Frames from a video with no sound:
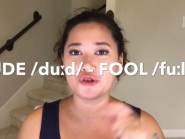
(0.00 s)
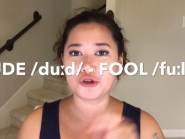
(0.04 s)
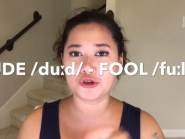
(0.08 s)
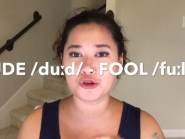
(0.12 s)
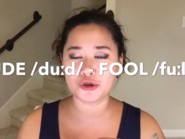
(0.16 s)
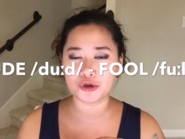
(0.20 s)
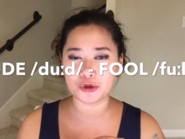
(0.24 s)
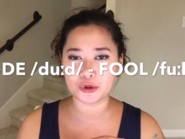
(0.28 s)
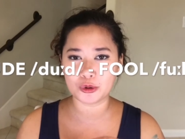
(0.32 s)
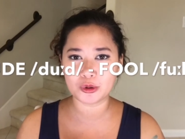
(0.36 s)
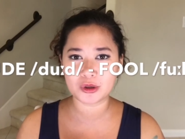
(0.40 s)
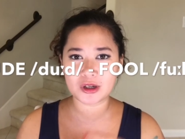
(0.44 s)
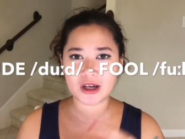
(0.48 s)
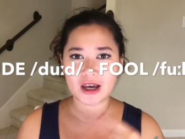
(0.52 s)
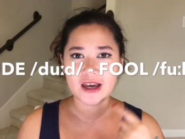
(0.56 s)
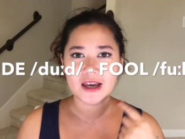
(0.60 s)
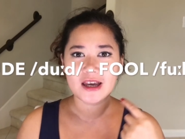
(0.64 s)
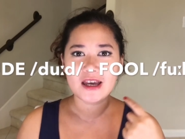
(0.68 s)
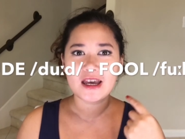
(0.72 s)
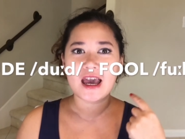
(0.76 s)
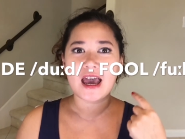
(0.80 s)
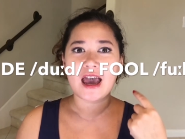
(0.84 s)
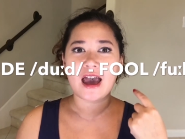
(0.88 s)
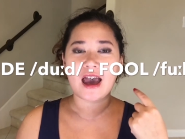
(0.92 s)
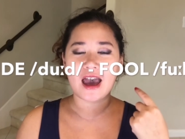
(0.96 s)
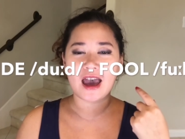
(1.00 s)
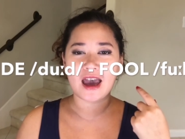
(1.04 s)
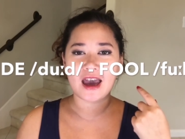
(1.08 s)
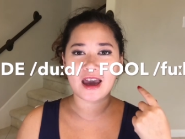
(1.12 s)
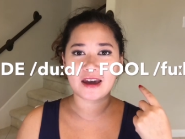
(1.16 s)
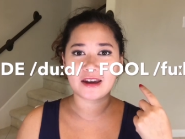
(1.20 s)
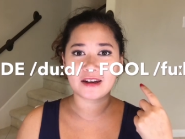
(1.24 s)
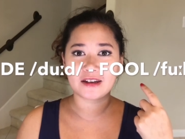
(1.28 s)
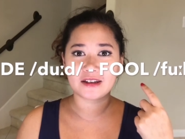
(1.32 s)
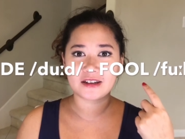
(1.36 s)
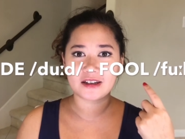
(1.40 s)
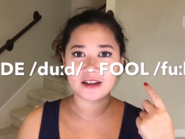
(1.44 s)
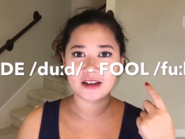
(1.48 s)
dude
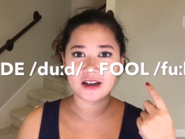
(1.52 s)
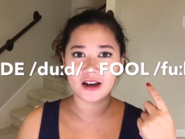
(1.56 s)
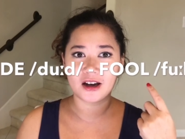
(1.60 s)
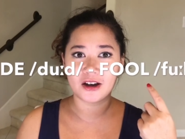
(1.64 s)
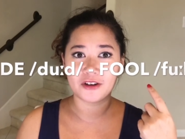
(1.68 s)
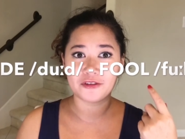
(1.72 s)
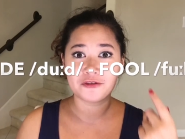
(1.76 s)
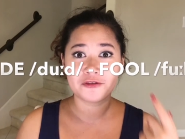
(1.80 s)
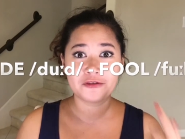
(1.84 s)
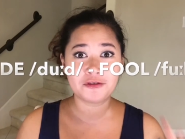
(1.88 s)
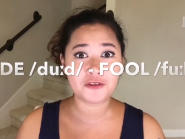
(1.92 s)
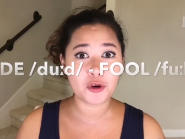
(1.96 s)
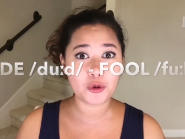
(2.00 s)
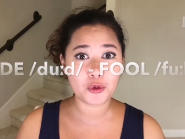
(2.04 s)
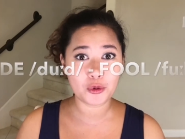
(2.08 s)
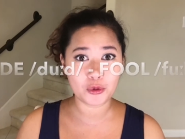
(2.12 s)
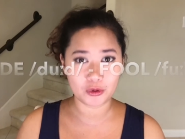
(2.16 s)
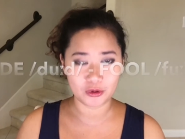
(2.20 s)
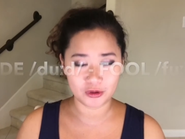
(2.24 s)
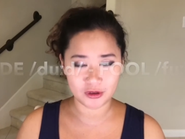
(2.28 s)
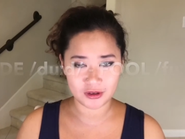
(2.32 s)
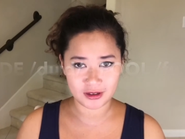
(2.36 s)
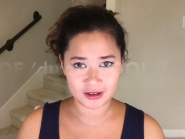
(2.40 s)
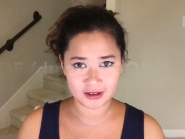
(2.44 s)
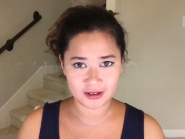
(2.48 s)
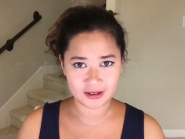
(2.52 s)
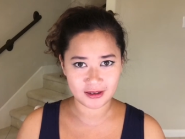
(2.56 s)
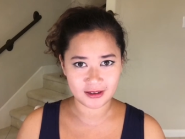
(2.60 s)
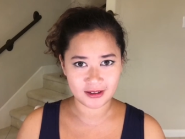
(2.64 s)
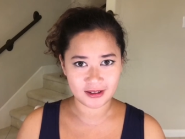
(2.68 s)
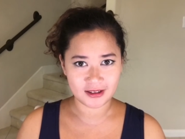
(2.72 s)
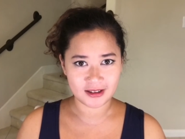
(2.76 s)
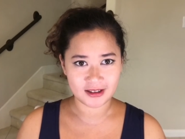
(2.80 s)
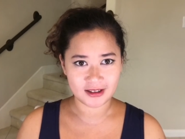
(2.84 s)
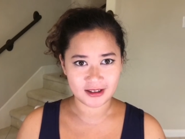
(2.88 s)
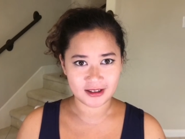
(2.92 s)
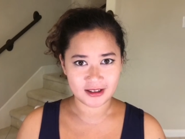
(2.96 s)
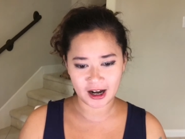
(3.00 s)
and uh, fool
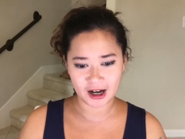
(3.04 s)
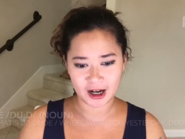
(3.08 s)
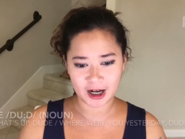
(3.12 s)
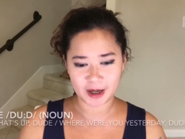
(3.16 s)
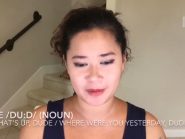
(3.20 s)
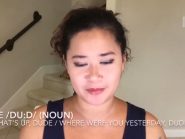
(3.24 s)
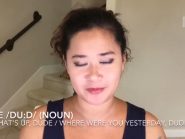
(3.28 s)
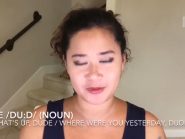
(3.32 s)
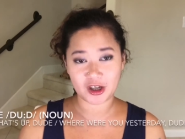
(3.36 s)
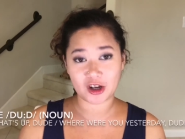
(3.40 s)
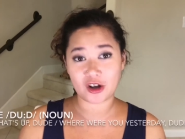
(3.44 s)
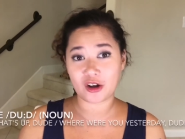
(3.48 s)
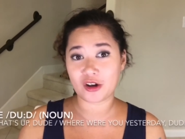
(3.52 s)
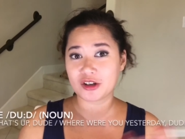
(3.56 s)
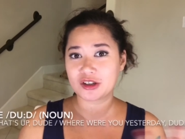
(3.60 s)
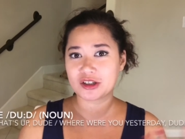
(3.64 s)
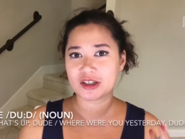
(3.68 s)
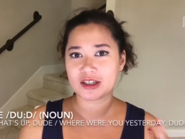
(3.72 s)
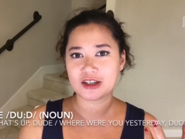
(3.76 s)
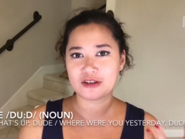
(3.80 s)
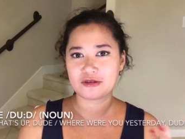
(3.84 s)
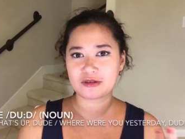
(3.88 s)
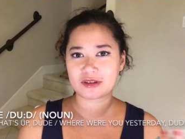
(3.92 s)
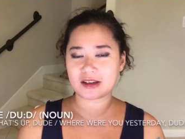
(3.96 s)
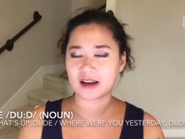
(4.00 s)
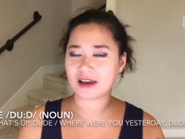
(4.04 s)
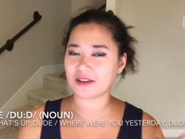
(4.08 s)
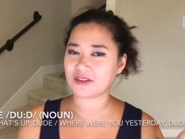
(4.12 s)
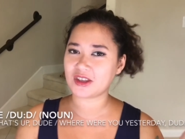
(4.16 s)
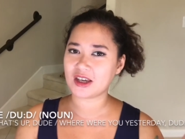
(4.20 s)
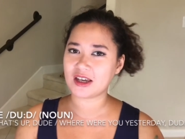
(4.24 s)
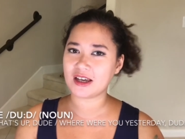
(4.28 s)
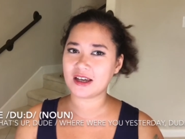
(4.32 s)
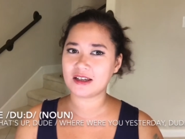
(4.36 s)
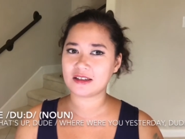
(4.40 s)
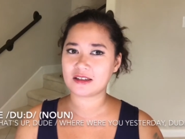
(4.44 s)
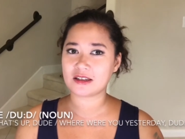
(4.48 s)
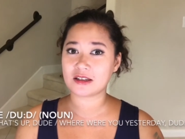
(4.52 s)
um, they're going to use like
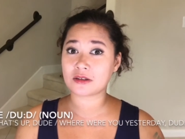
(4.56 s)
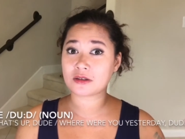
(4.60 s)
this.